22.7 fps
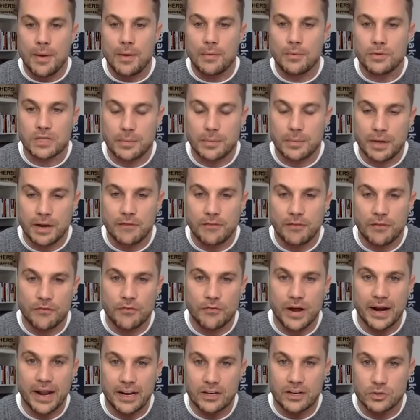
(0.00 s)
was in a bit of a
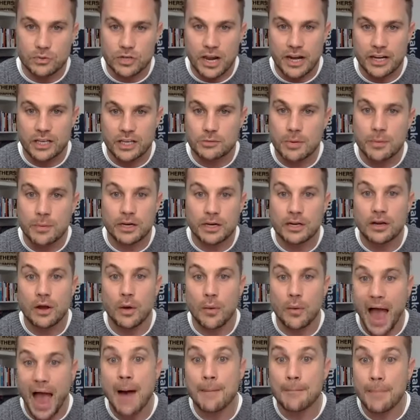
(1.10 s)
financial challenge. People didn't know
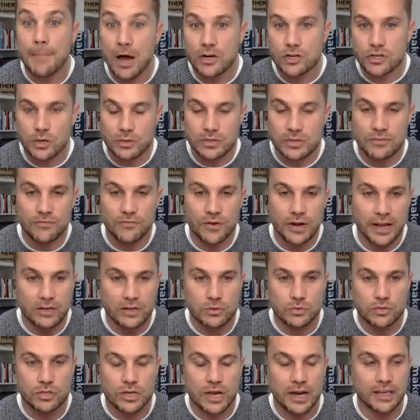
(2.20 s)
how much I was in
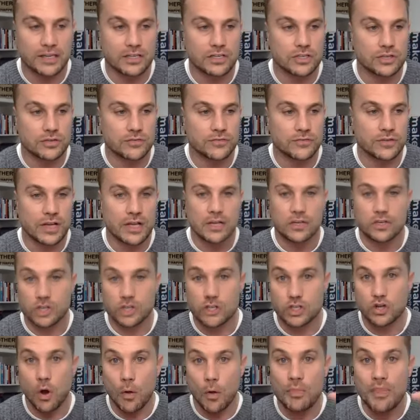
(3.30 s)
financial challenge of
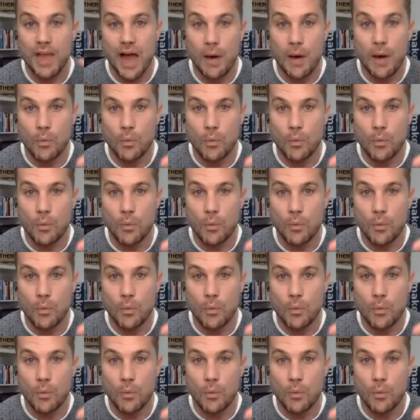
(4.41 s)
just on that